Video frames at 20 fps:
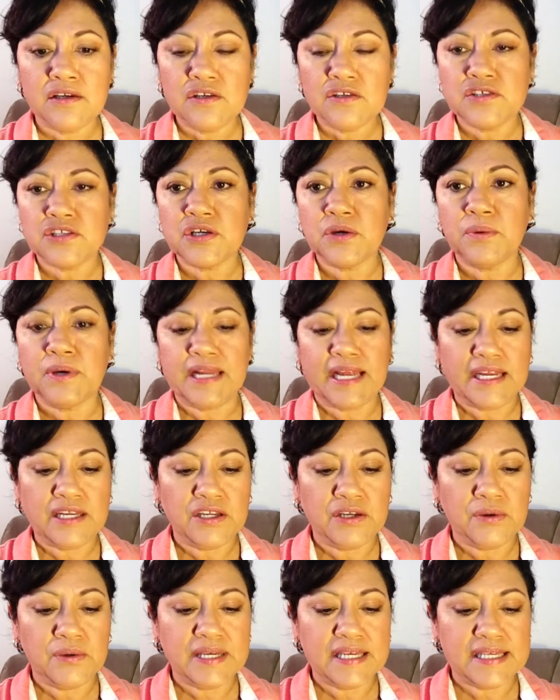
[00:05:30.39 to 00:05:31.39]
So what I
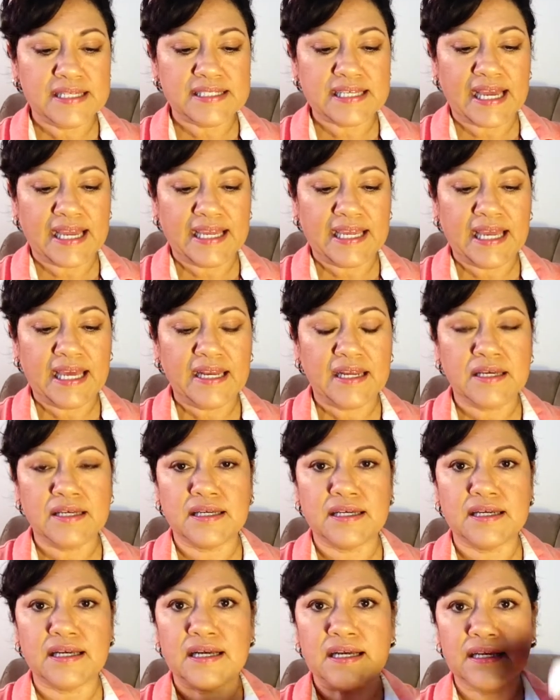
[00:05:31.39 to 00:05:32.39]
do is I get
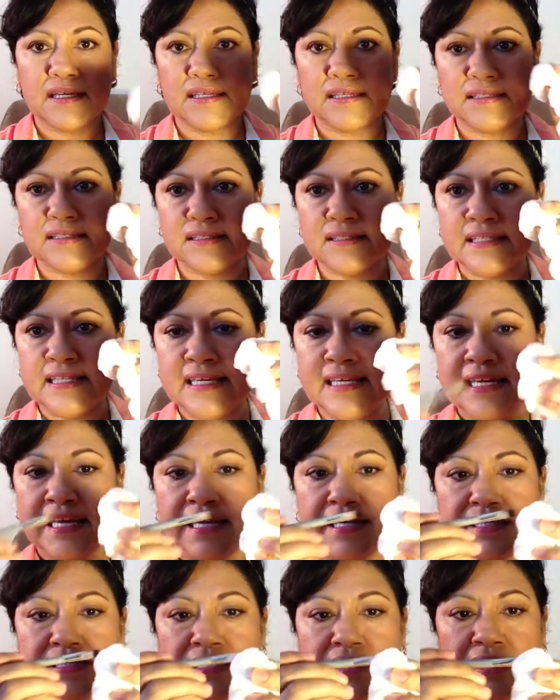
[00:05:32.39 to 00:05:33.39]
a, a
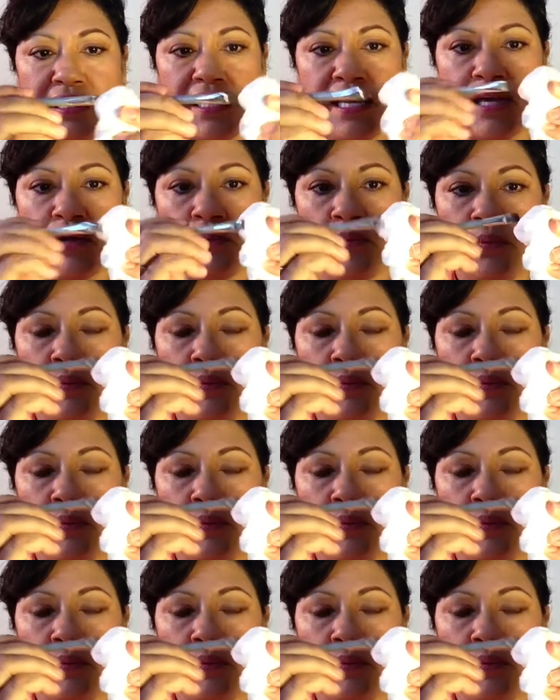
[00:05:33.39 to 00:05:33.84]
Kleenex and then I